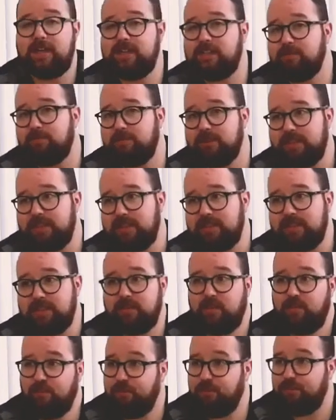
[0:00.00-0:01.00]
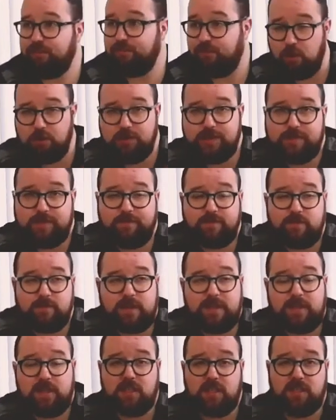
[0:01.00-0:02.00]
Is it presenting false
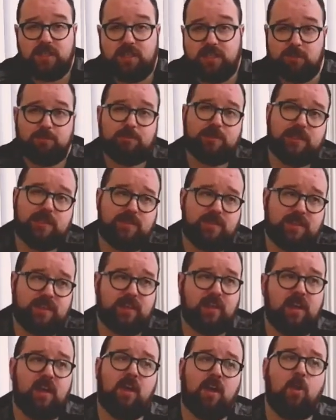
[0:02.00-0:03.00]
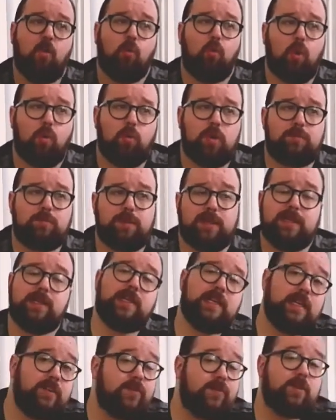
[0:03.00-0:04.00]
information? Is it presenting what was
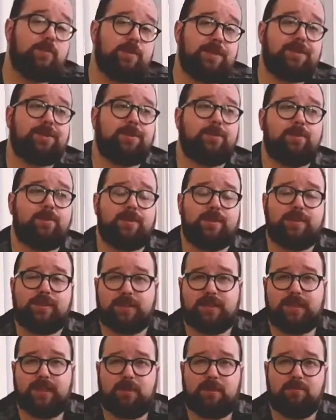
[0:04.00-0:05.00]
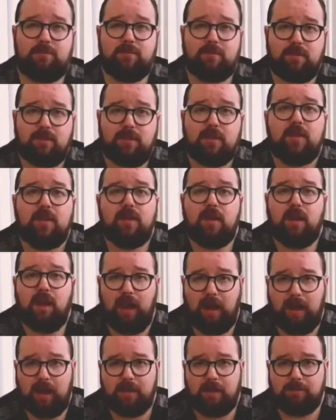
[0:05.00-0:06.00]
believed to be true at the time?
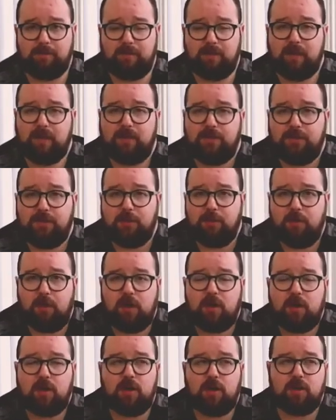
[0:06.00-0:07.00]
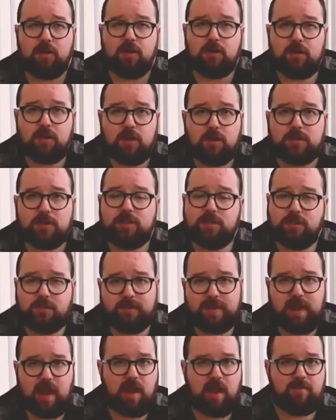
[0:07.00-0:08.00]
There are lots of
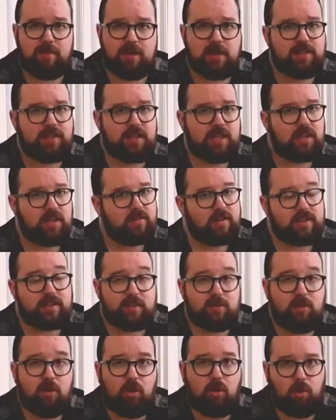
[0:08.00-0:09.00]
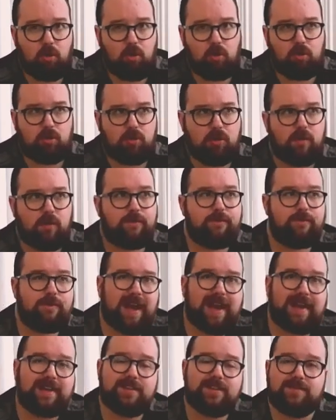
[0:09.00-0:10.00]
grey areas here. It's not all
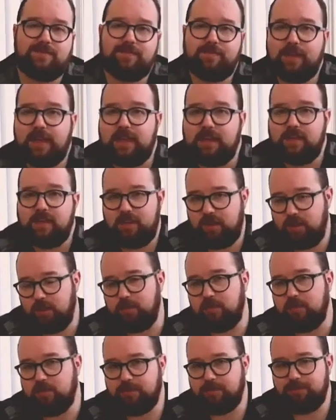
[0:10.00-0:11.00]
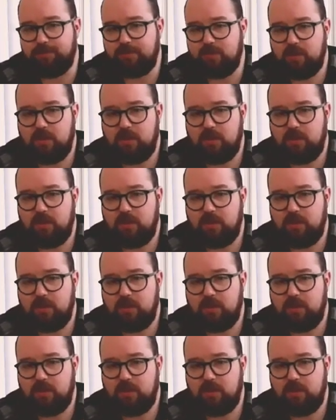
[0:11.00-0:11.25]
fact and fake news.